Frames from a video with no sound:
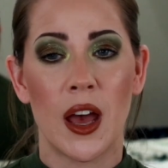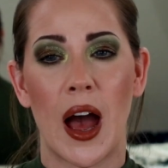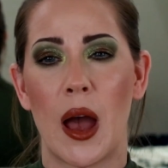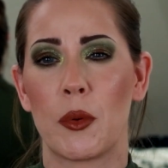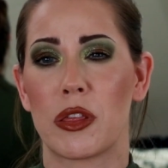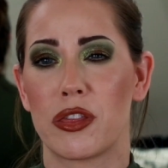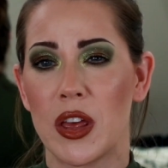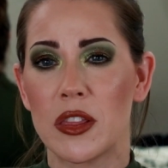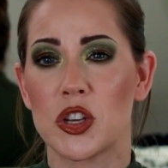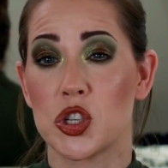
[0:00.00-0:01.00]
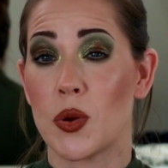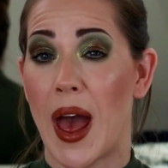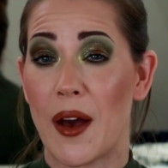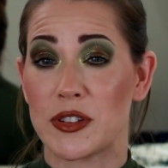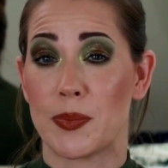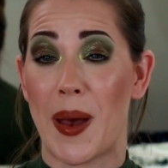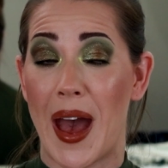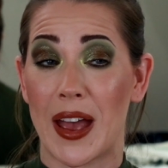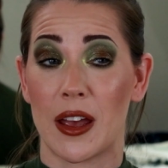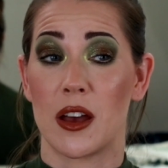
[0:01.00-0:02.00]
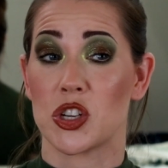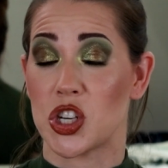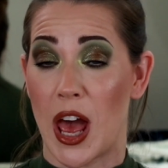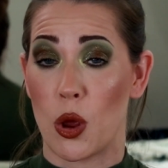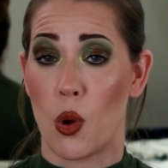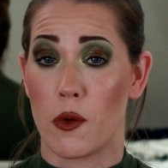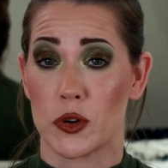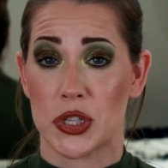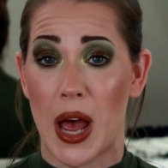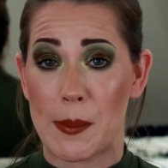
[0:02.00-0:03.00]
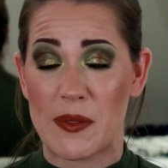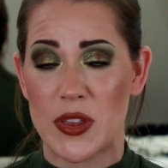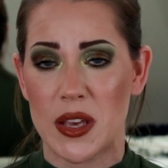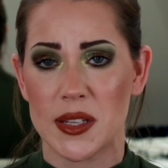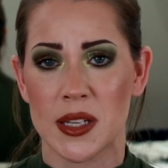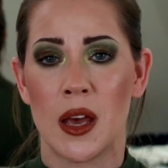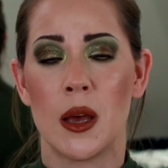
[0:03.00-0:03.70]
I would think that you'd have to pack a shadow over top of these,